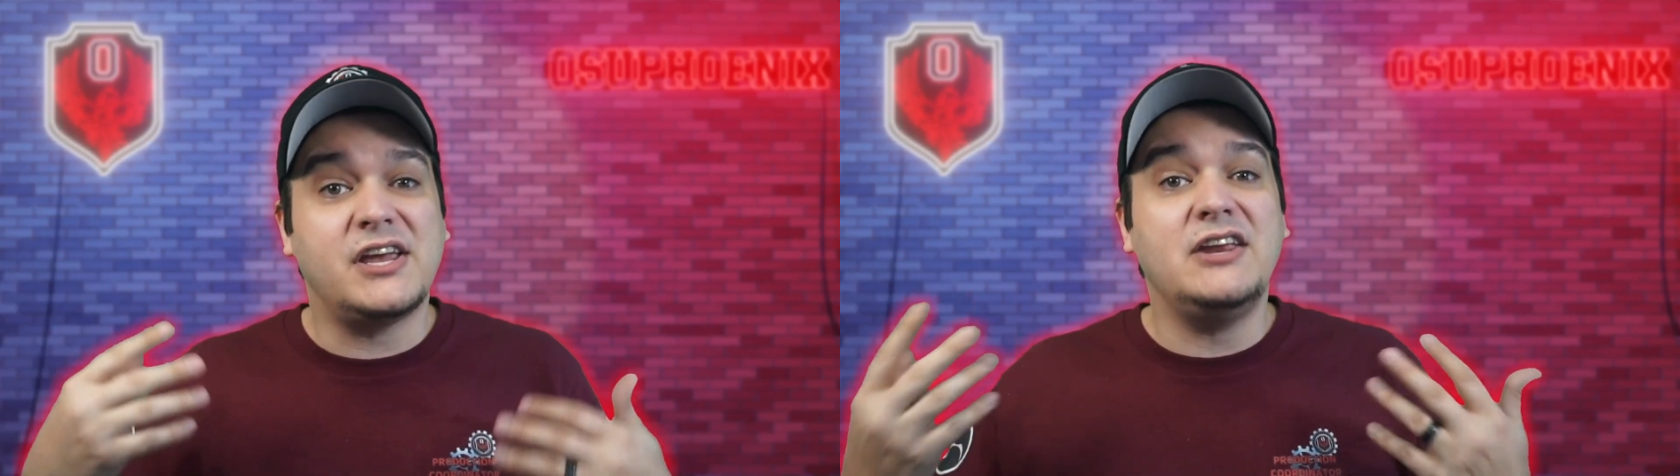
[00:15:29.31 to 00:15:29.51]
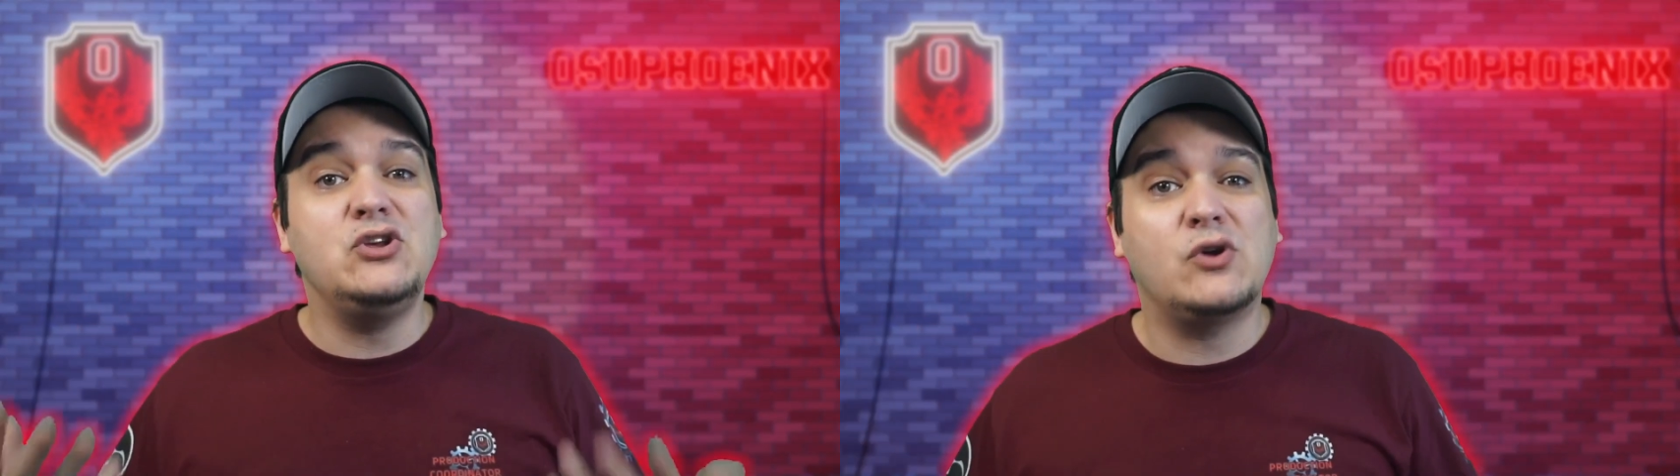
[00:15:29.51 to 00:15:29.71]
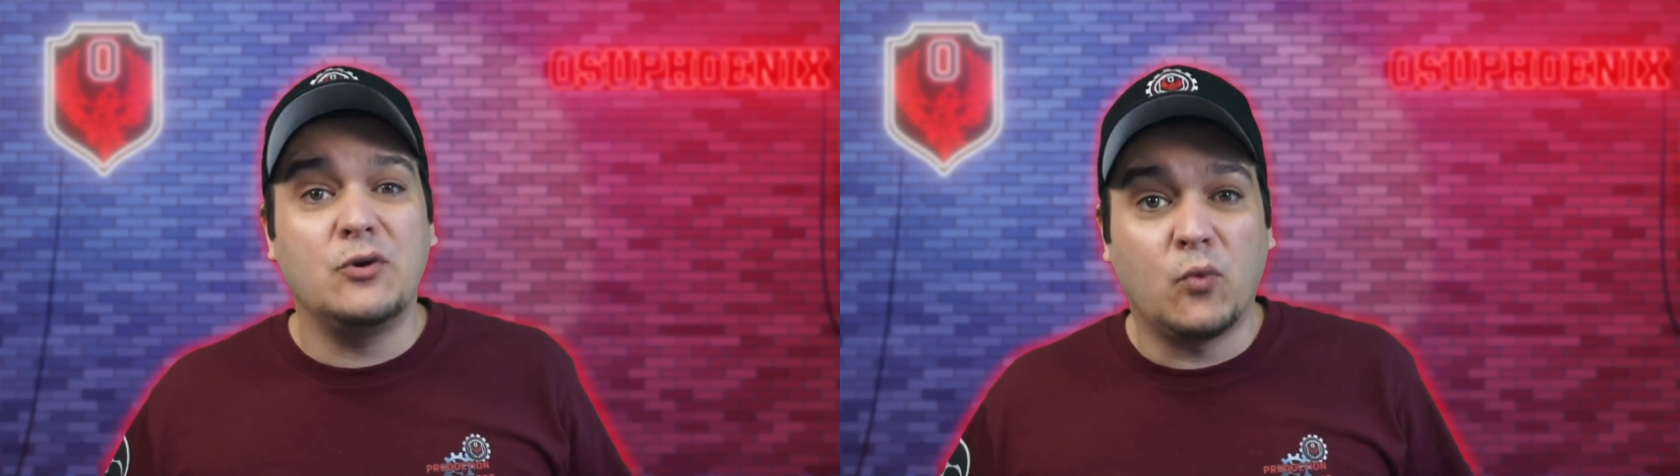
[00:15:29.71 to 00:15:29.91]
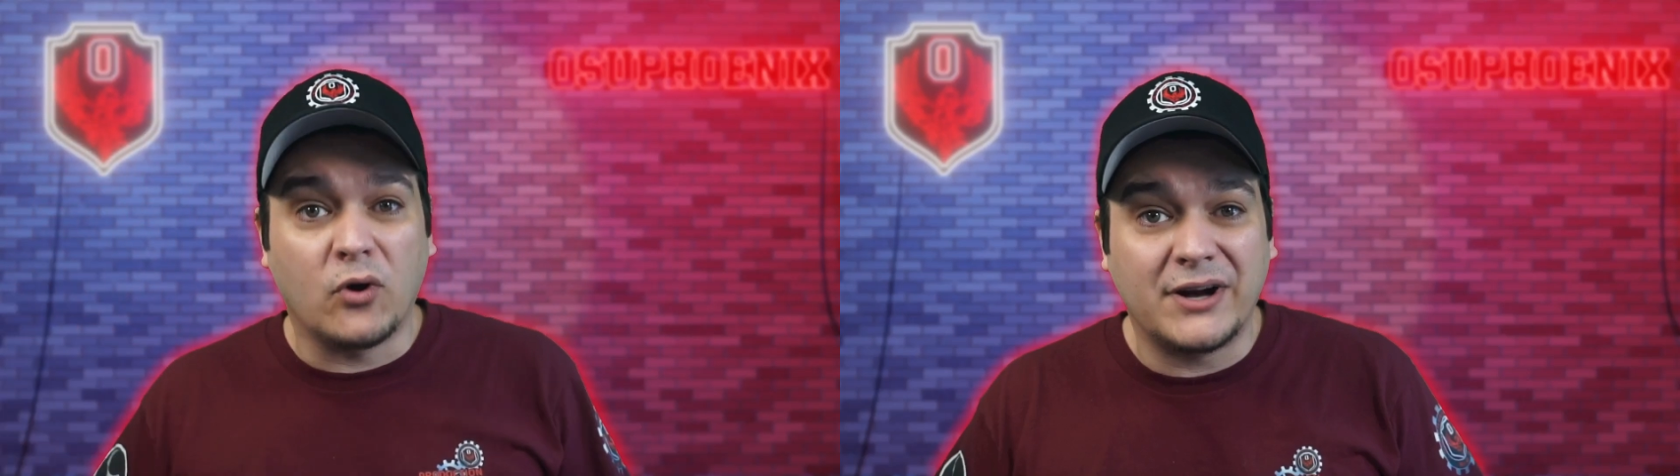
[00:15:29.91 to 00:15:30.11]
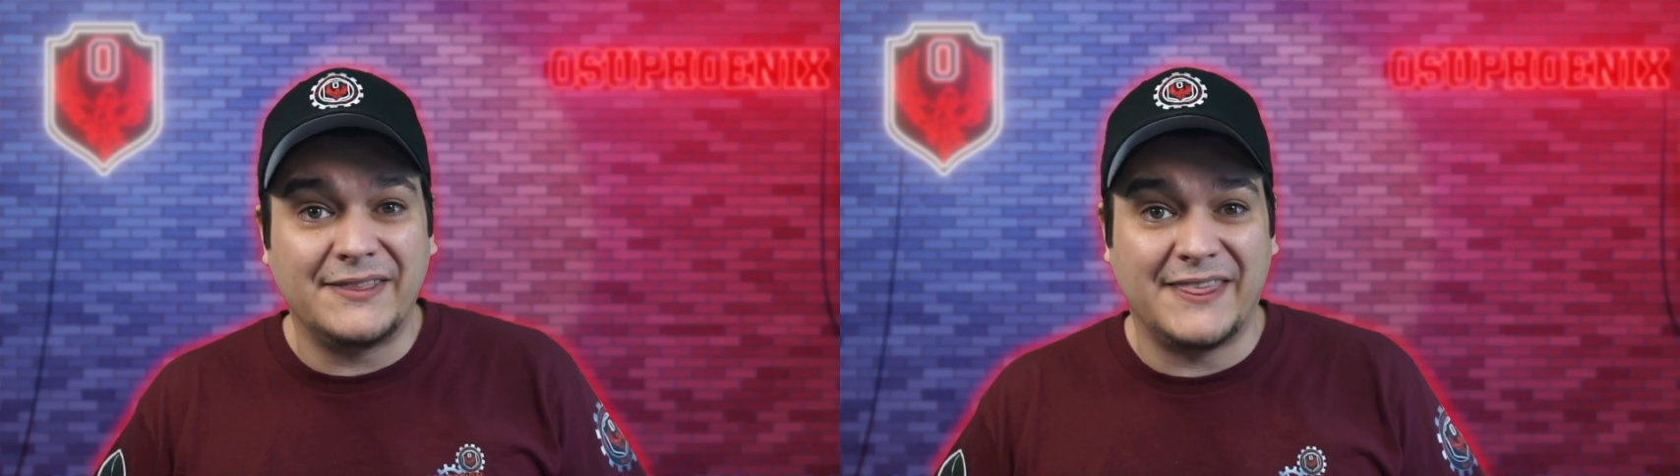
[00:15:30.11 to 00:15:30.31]
and you can
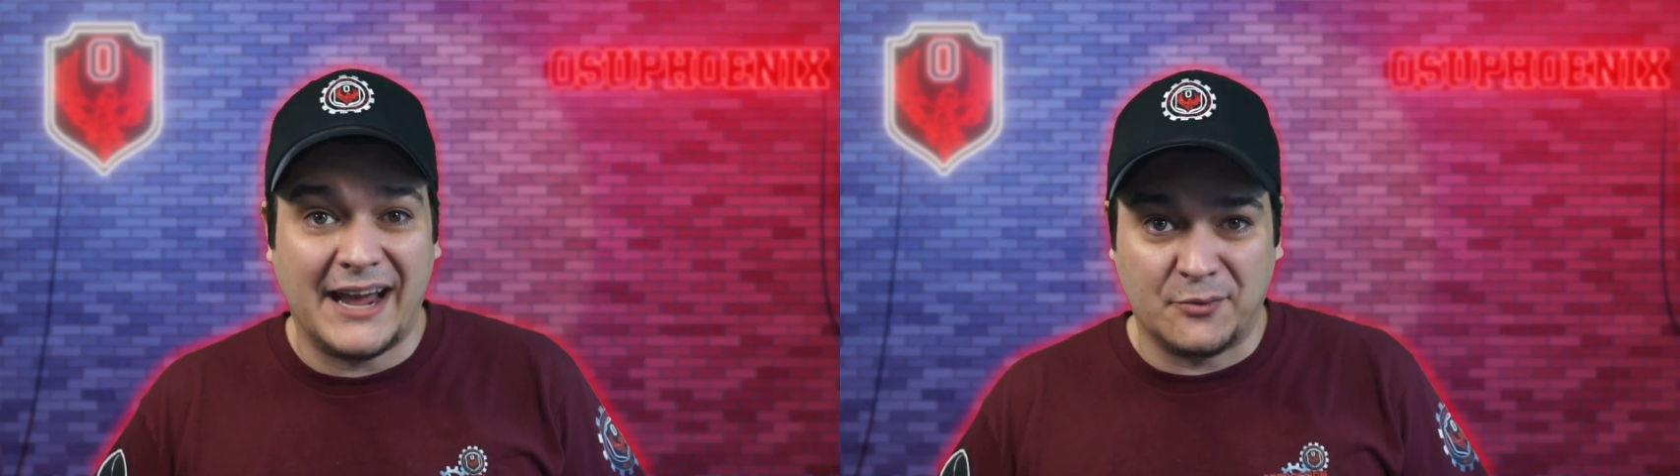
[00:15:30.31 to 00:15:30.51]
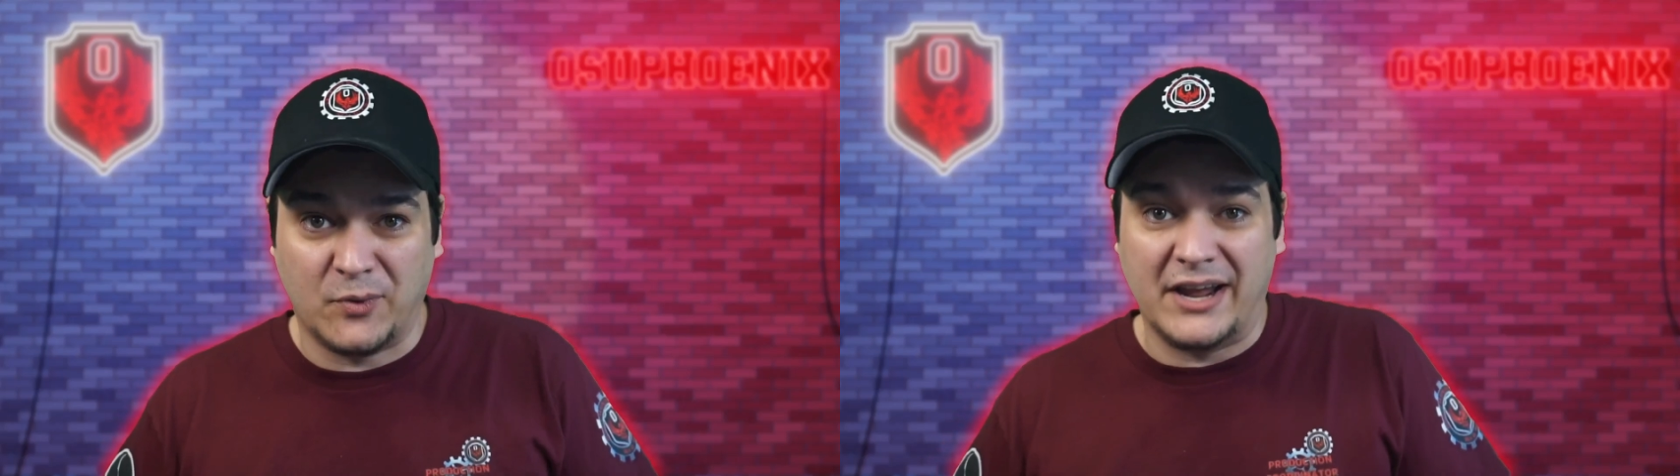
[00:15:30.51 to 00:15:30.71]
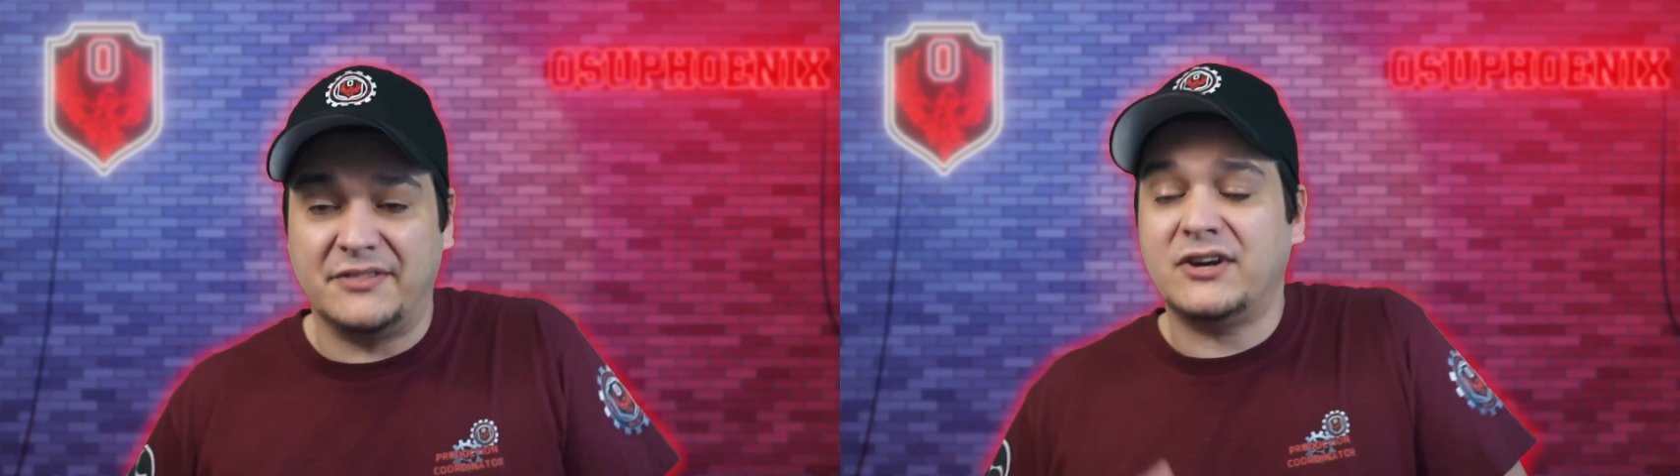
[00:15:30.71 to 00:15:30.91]
work it that way.